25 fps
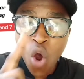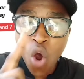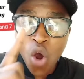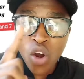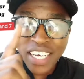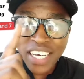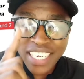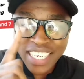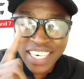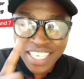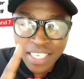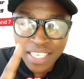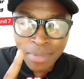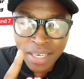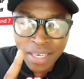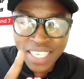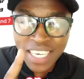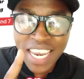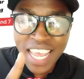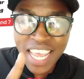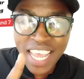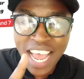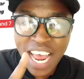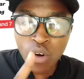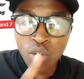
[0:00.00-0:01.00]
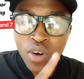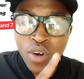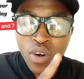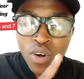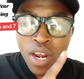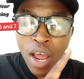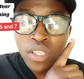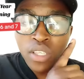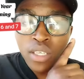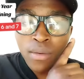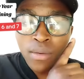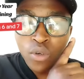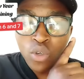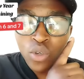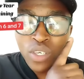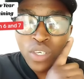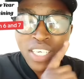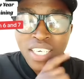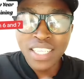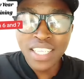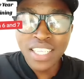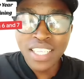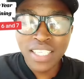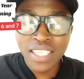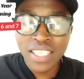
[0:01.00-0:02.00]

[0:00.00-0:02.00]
On Christmas Day alone, I was able to hit